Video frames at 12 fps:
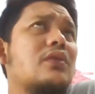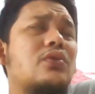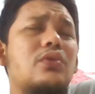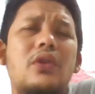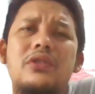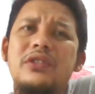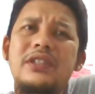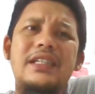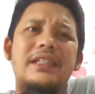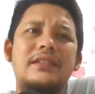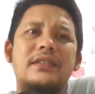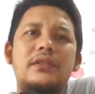2 or 3
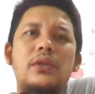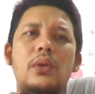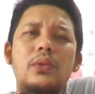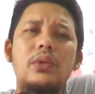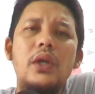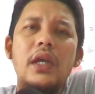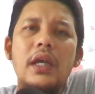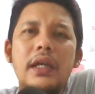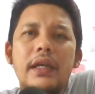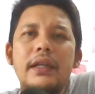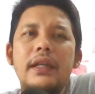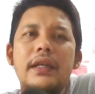years ago,
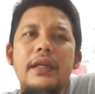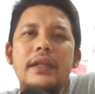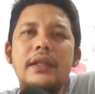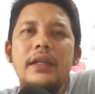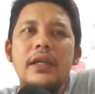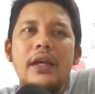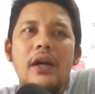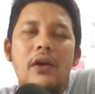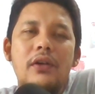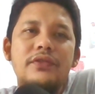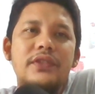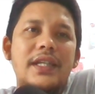and then
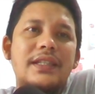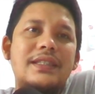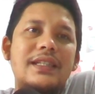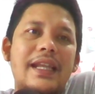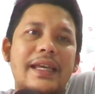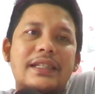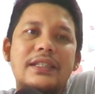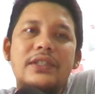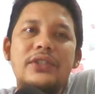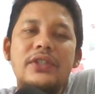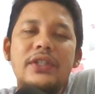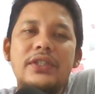on that
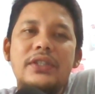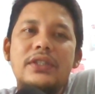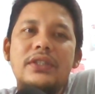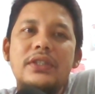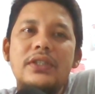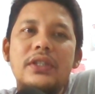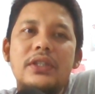lecture is